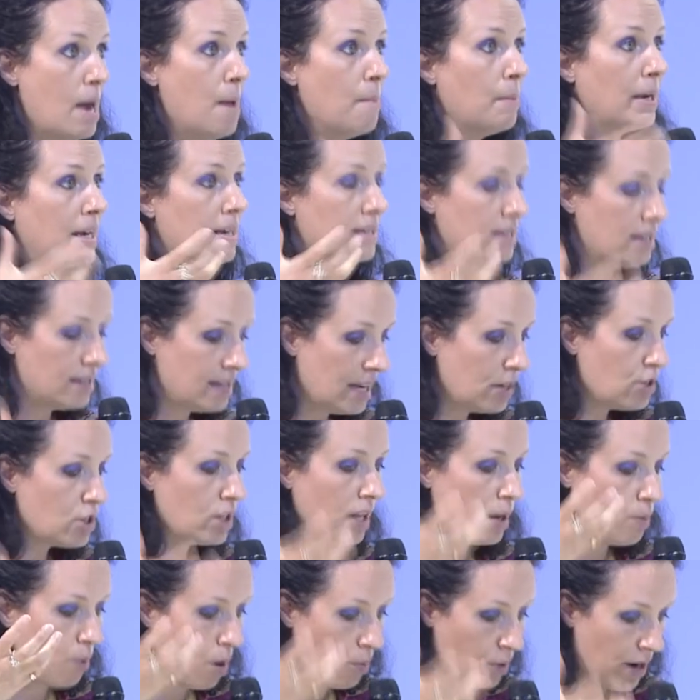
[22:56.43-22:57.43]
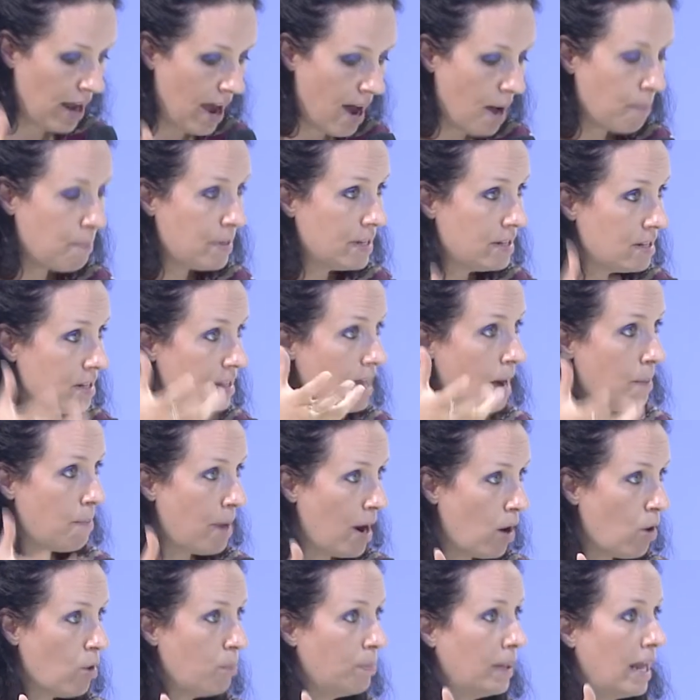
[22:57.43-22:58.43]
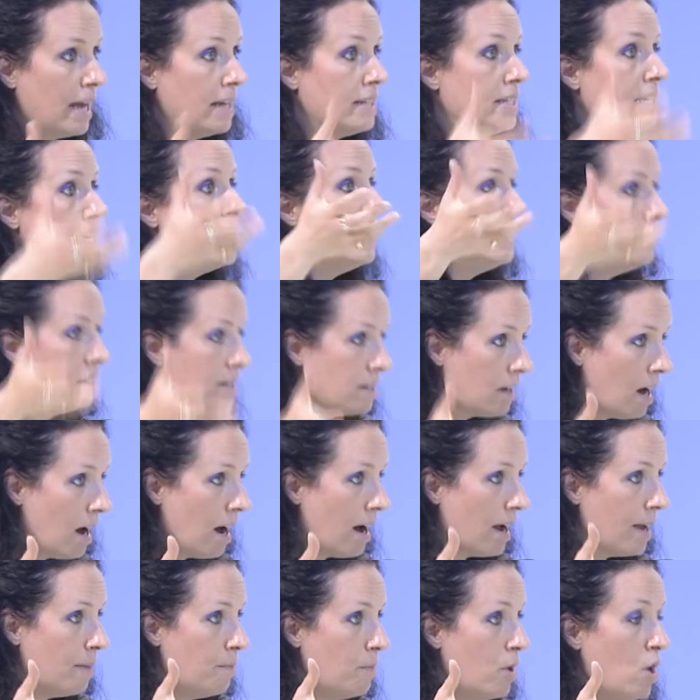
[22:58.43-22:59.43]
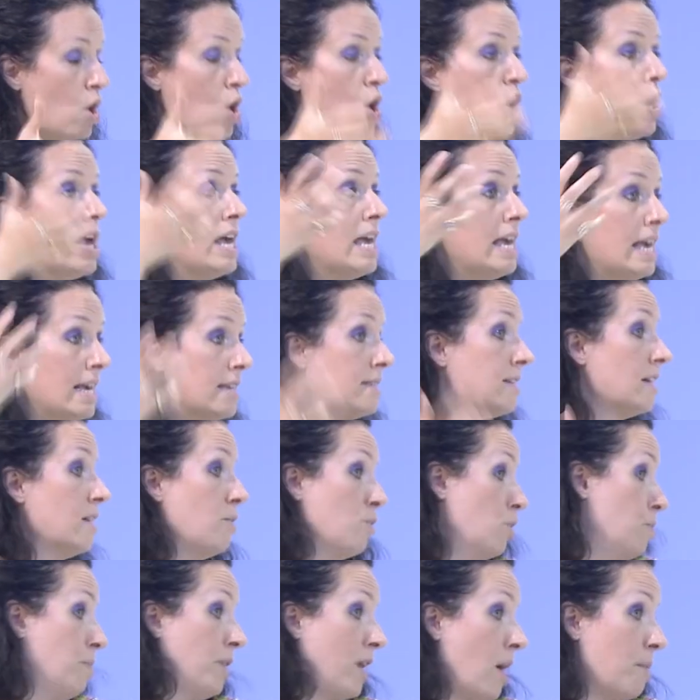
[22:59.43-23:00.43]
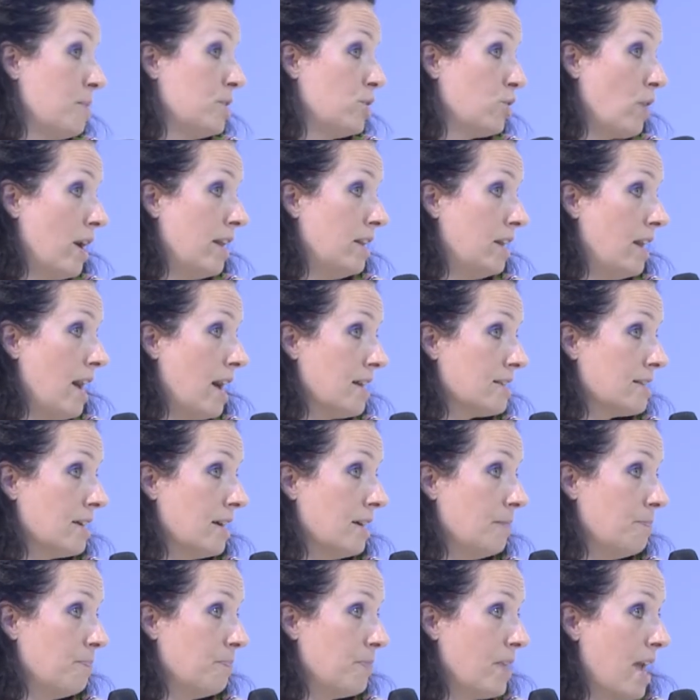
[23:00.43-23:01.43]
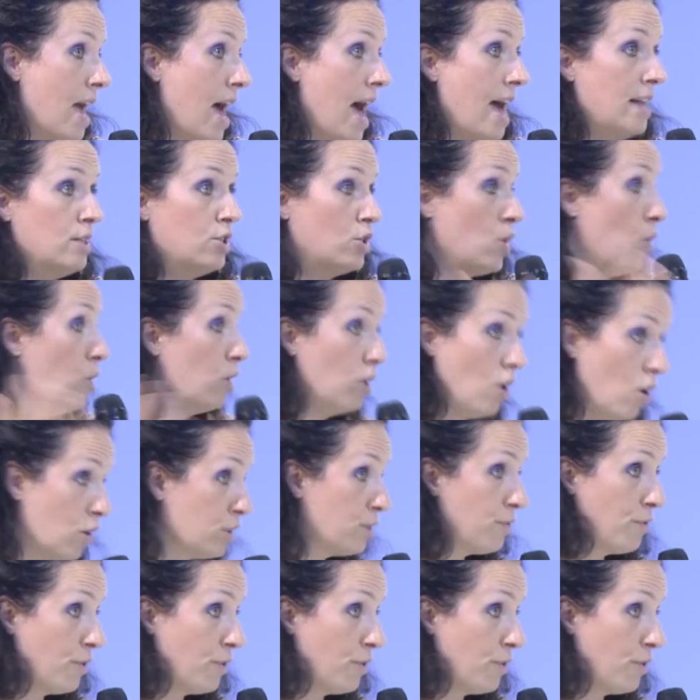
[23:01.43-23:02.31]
Because essentially what would happen to that power plant in time is that it would become a stranded asset, and so a loss for the